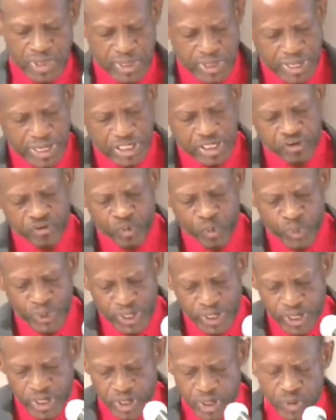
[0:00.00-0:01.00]
And if
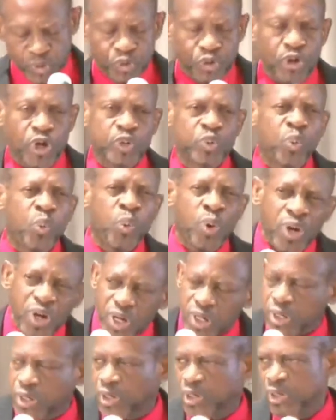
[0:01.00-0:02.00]
we do not
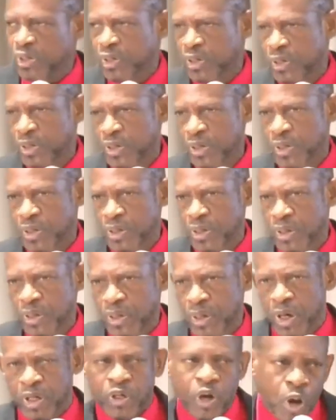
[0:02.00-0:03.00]
work
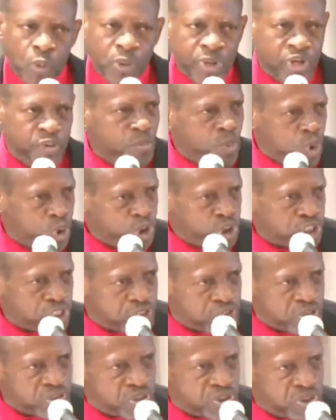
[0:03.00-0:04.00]
on our
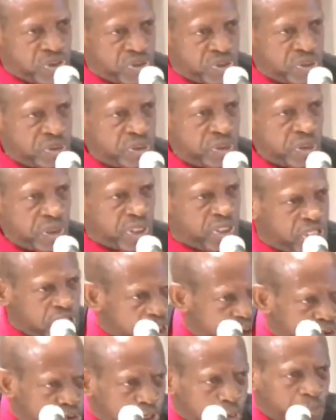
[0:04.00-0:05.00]
emotions in this
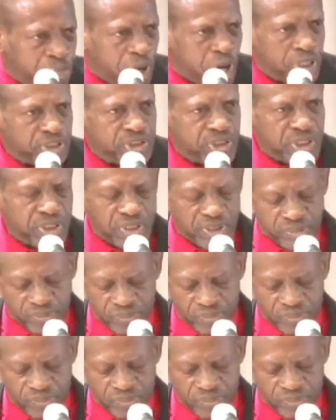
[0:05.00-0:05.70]
great party,